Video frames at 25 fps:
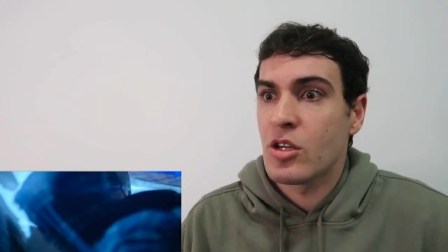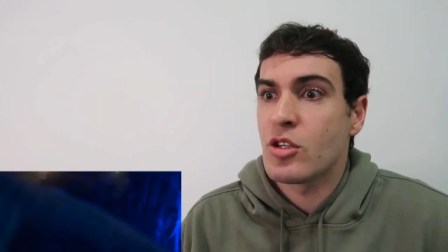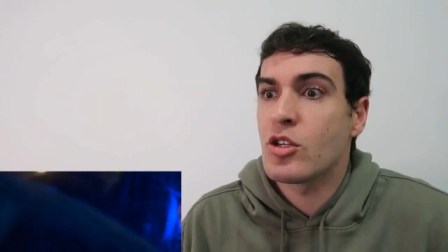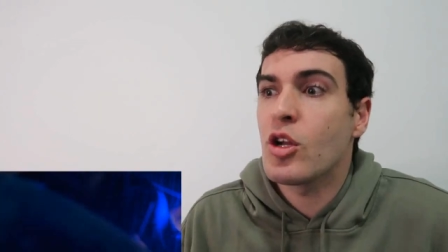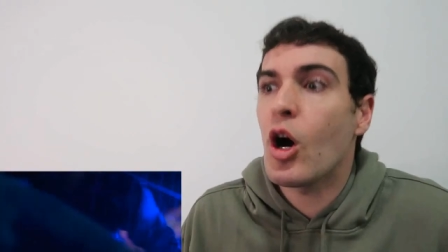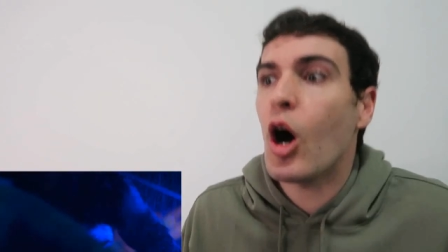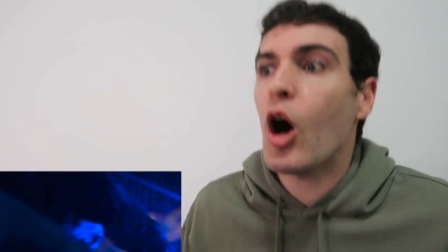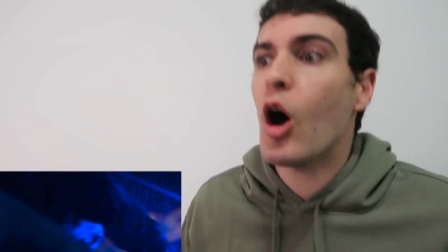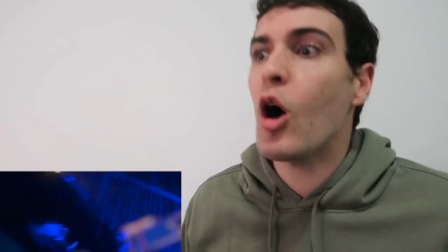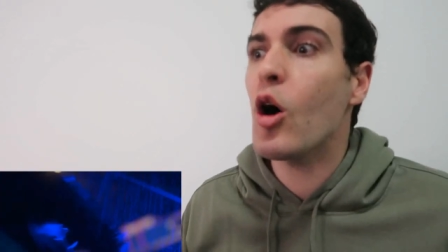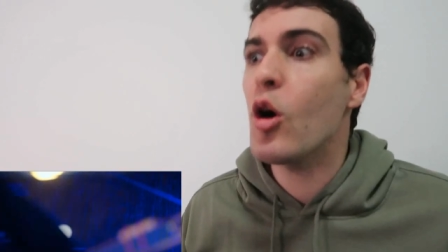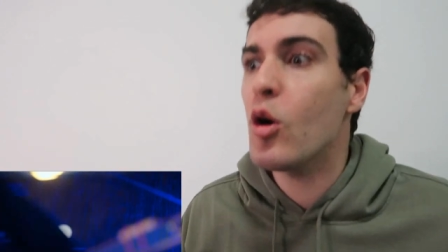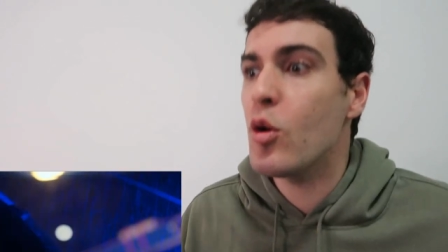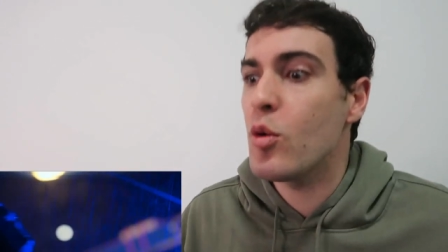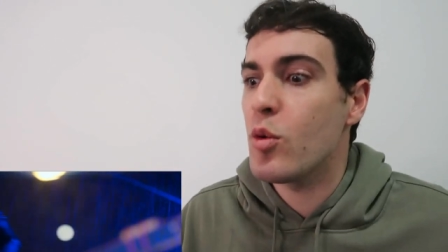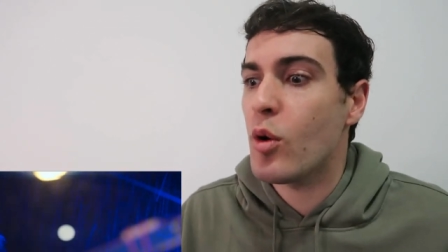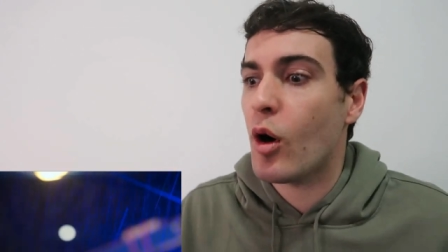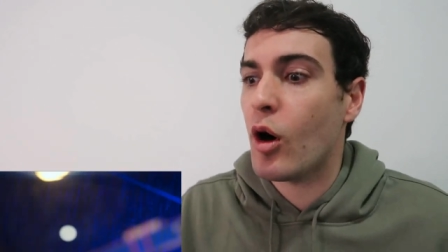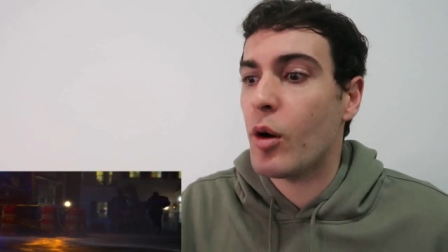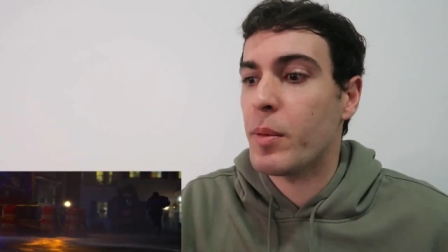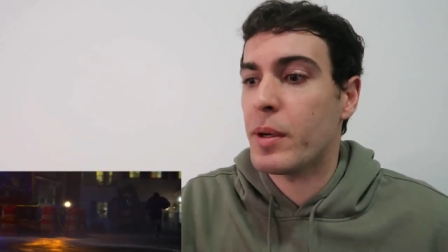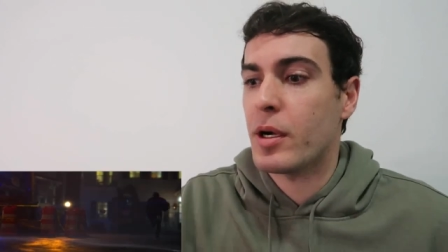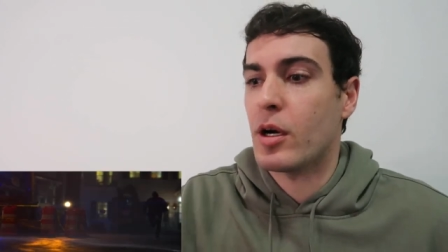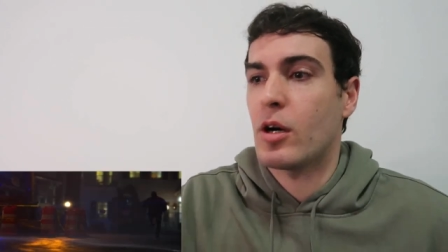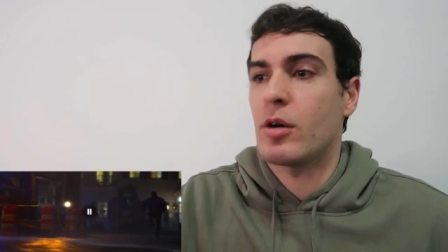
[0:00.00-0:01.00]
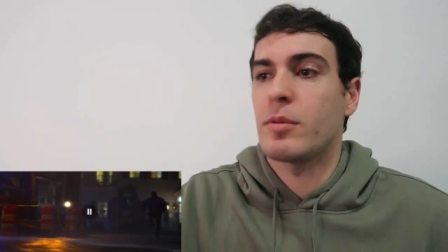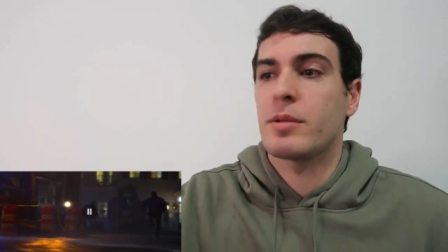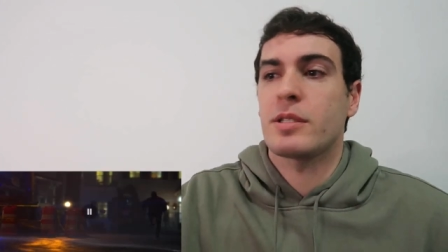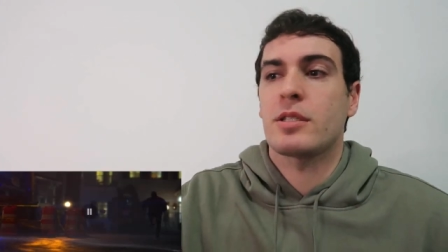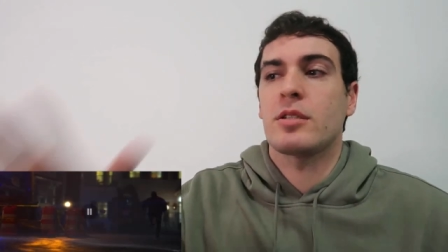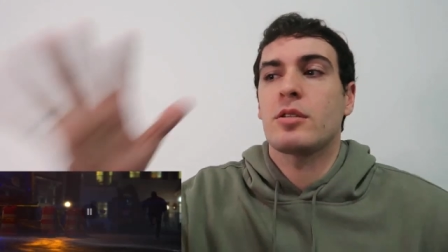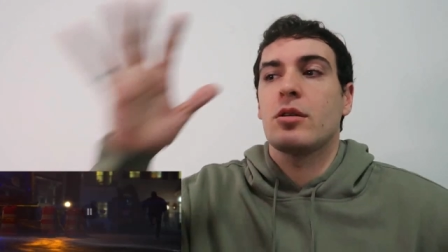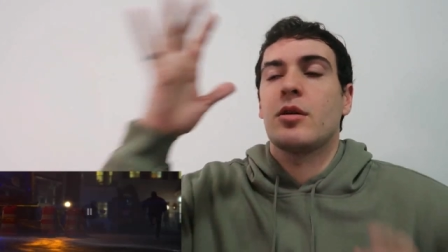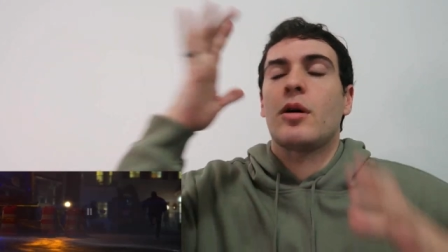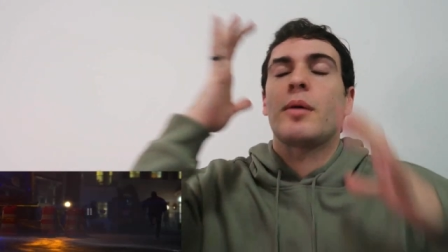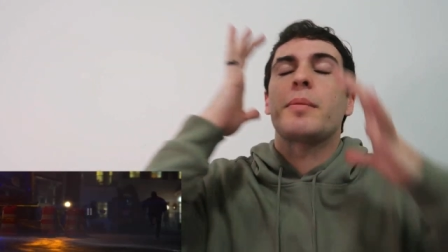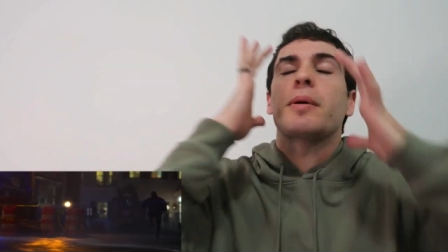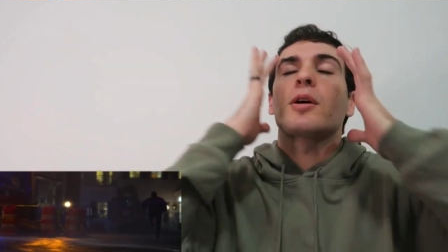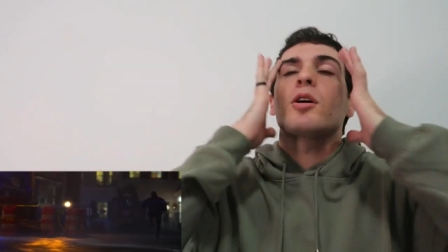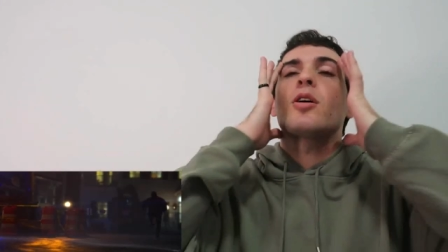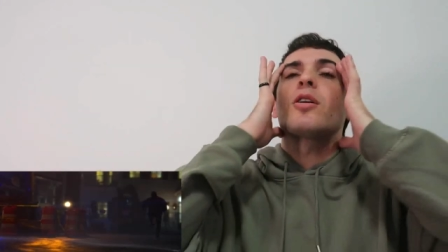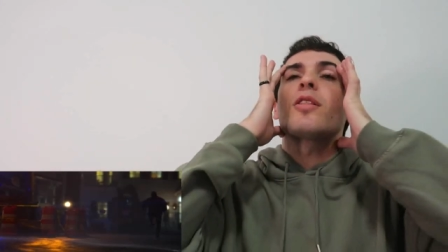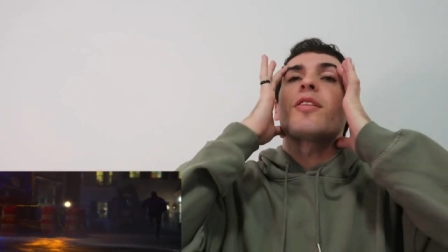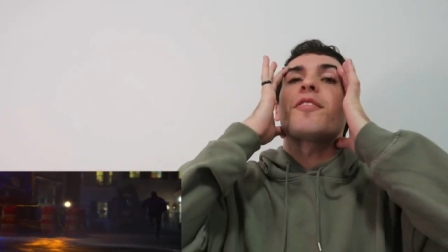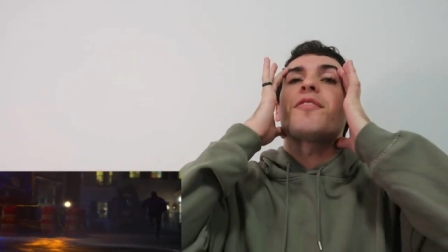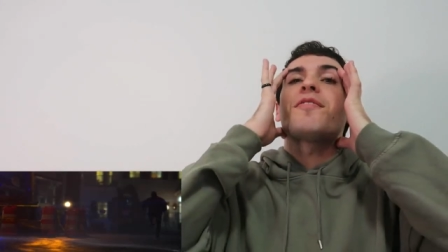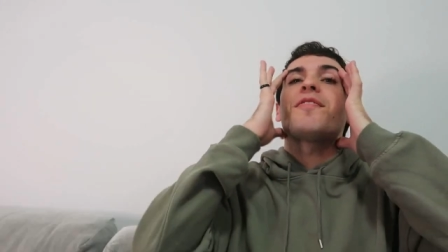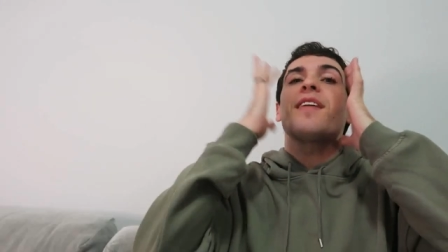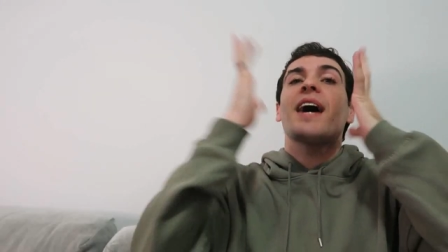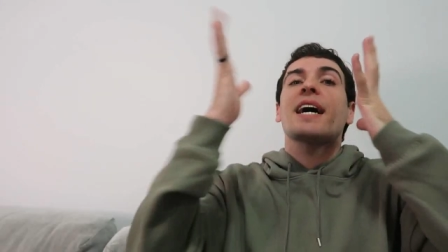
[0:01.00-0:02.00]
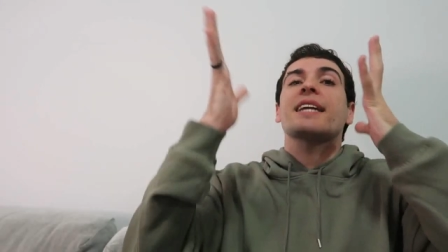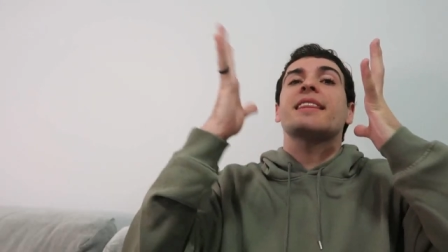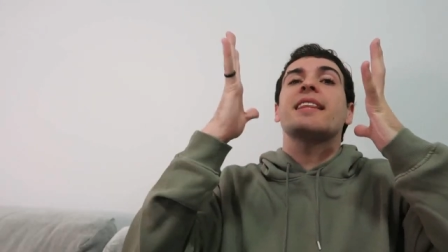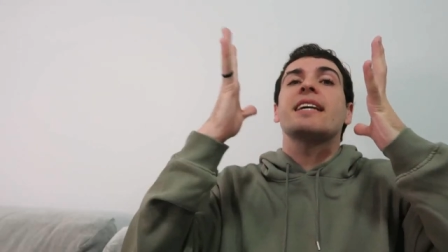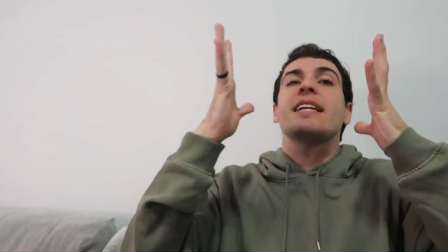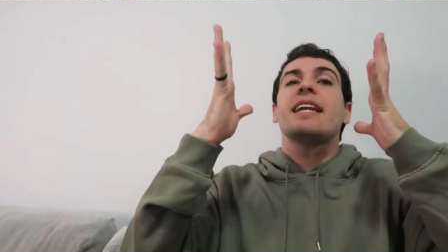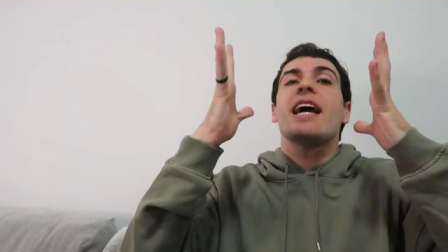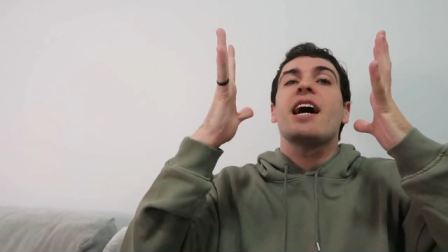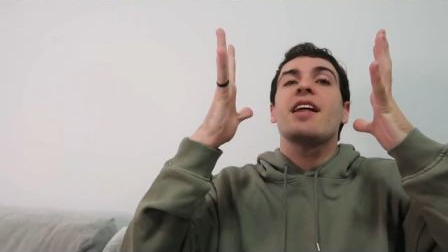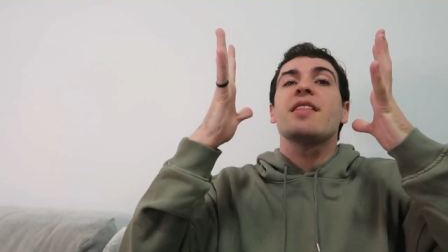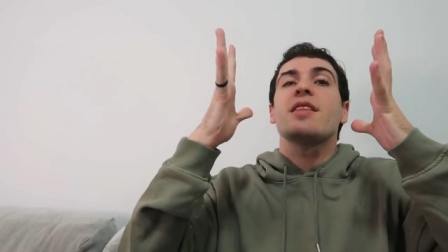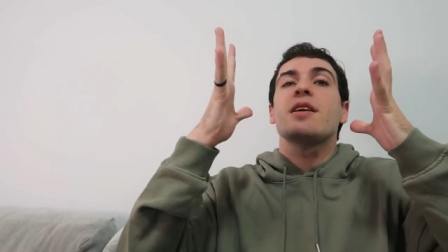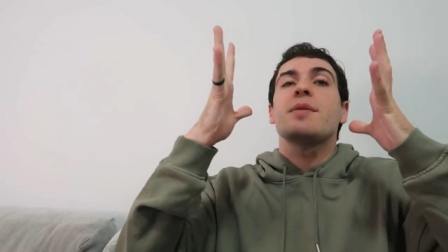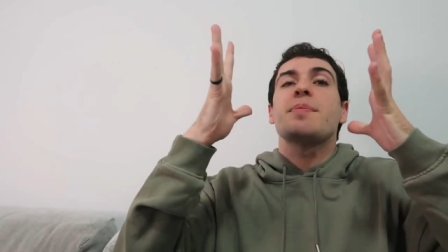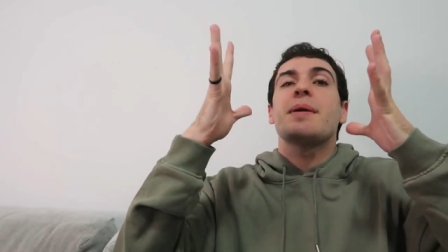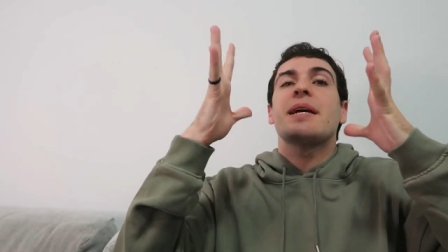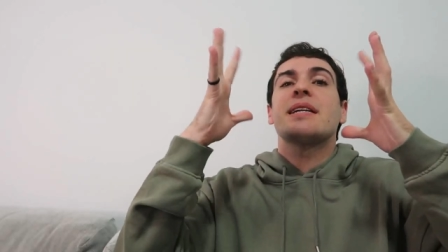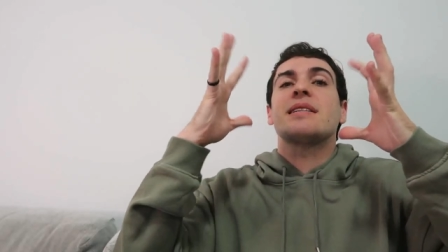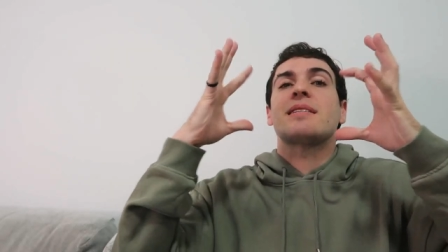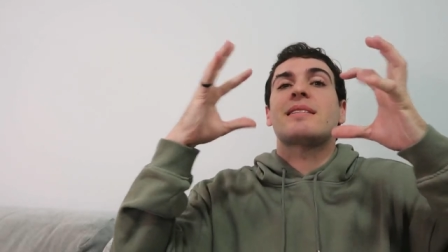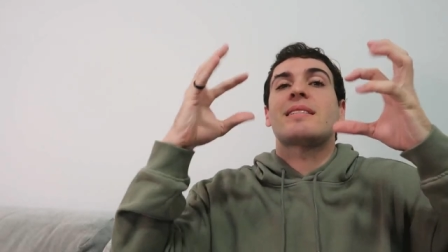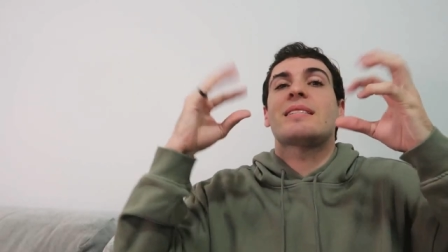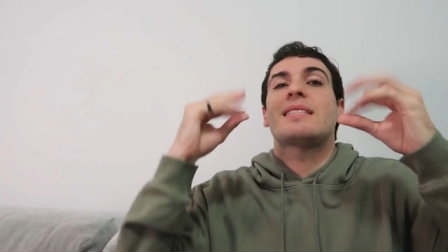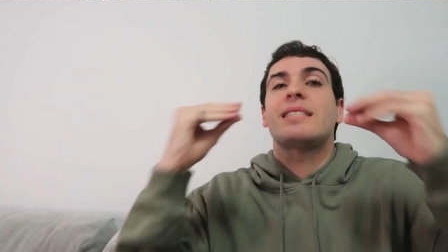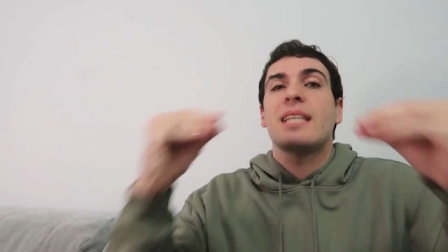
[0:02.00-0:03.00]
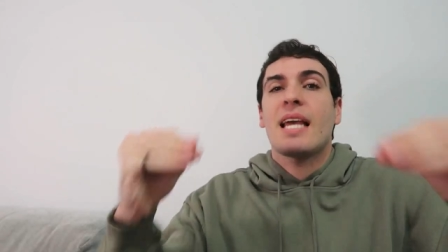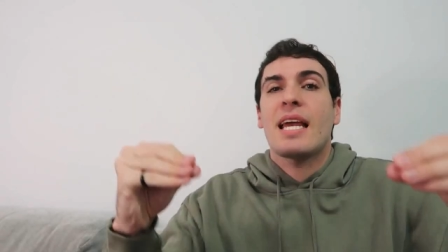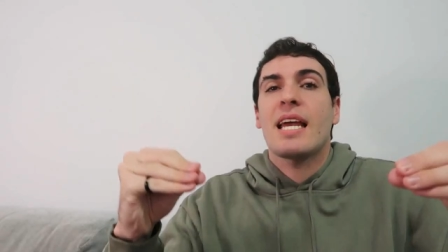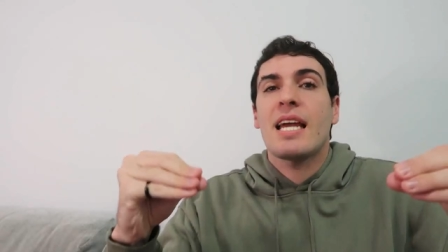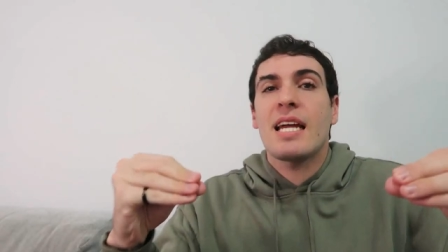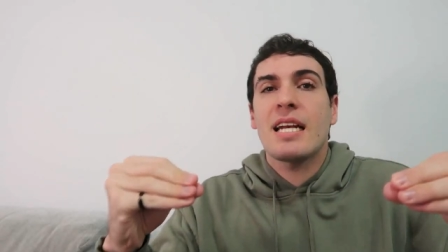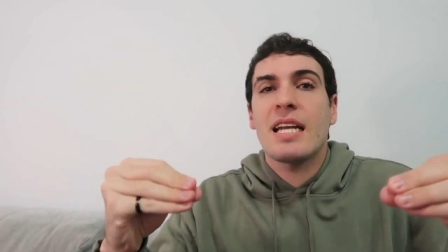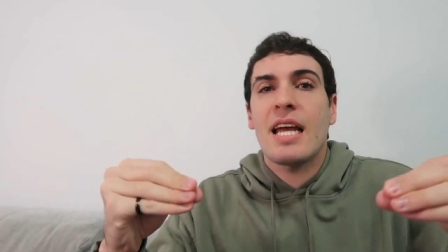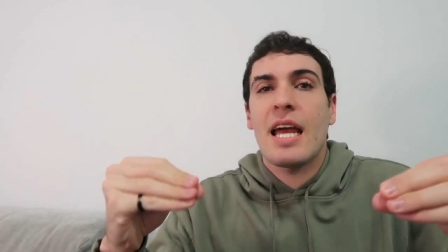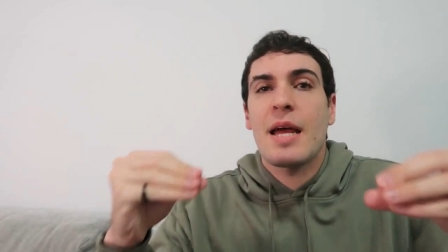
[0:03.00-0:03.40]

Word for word: No! Oh my, oh my god, oh my god. The fact that now they're being seen,